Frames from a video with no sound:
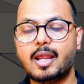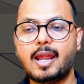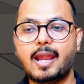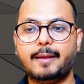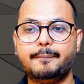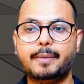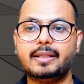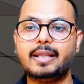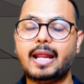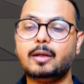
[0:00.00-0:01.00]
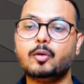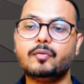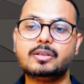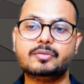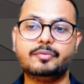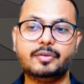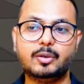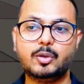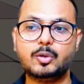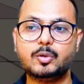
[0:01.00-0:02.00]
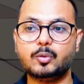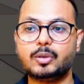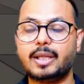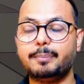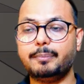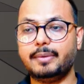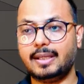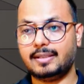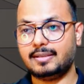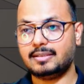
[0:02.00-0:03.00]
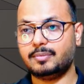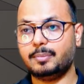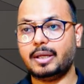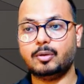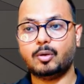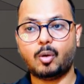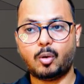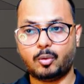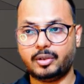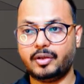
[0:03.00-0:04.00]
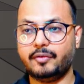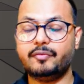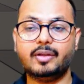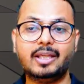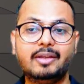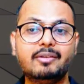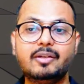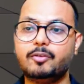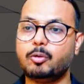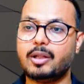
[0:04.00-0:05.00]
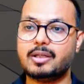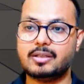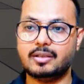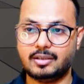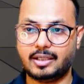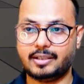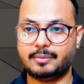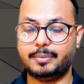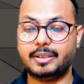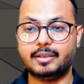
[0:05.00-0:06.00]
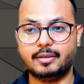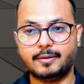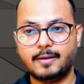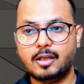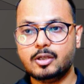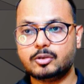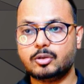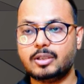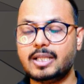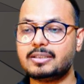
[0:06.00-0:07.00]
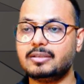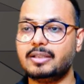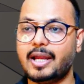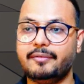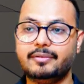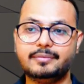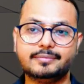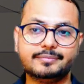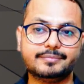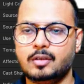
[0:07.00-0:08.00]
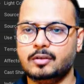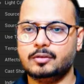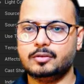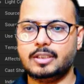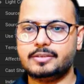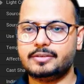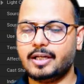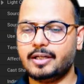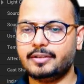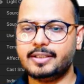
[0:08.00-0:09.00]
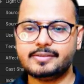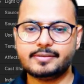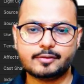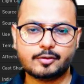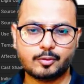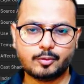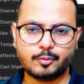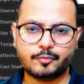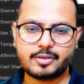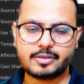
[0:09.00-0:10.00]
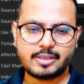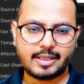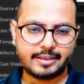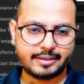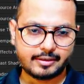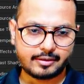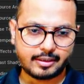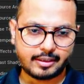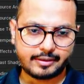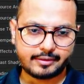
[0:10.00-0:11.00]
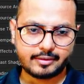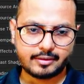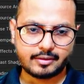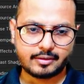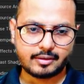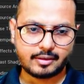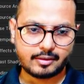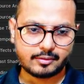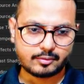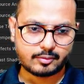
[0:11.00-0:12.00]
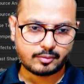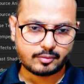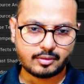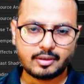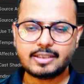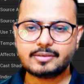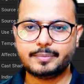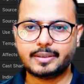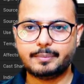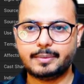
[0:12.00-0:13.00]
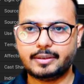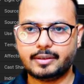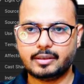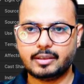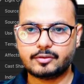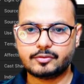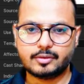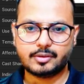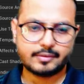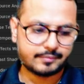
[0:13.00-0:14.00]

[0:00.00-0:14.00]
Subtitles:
And by the end of this video, you can make this by your own, even if you are like a beginner. So let's dive in. So let's start this. So first I need a character. So let's make a material actually.